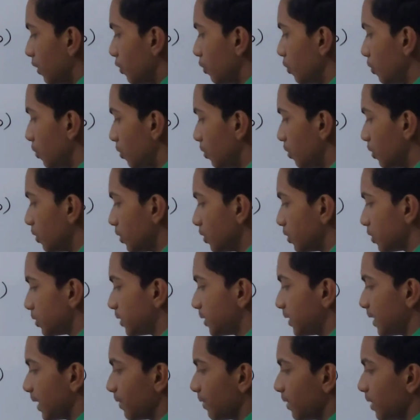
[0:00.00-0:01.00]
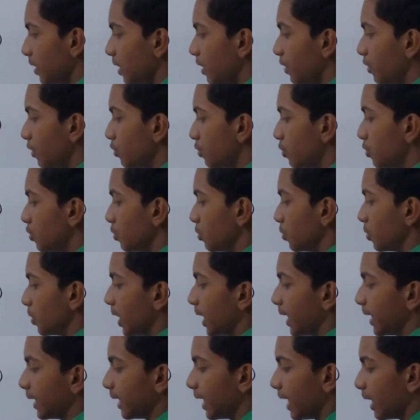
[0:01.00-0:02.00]
2, 7 into 2,
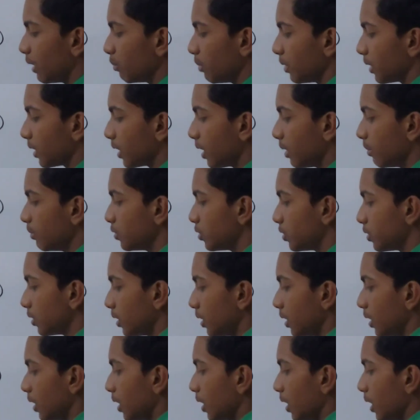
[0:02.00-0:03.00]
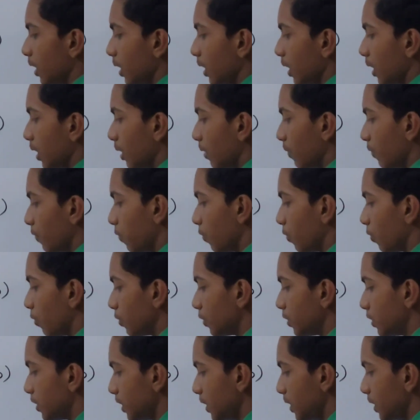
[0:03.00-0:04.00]
and that becomes
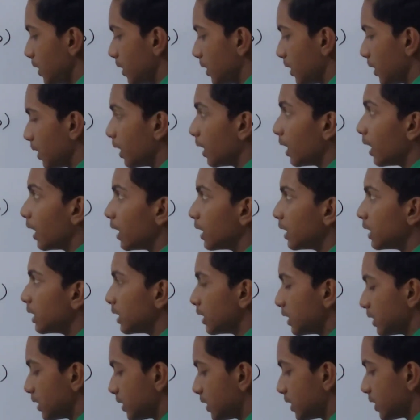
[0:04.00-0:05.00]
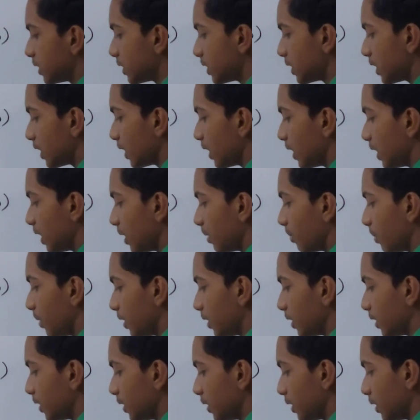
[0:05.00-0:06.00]
14
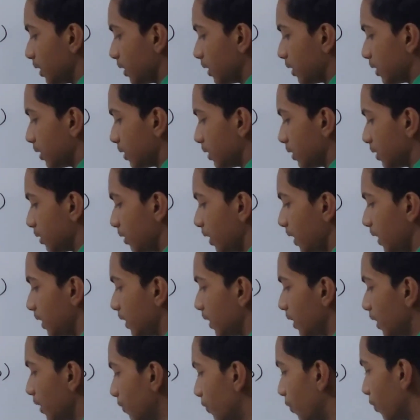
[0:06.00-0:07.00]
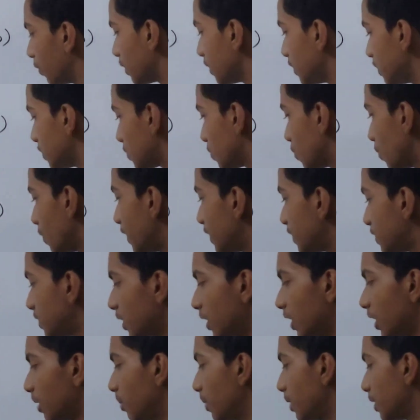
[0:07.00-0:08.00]
centimeter, right? 14 square
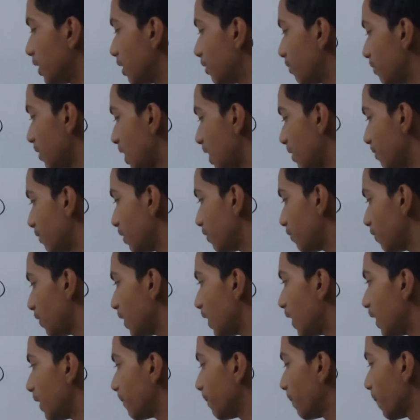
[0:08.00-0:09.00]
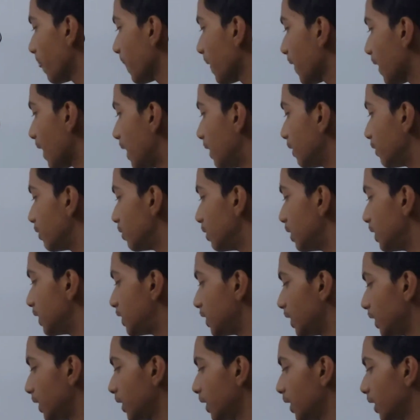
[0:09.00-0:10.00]
centimeter. Whenever we are
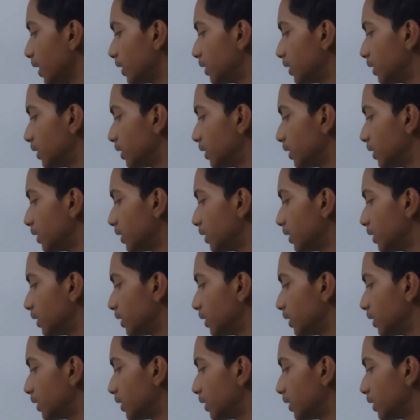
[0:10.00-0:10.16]
calculating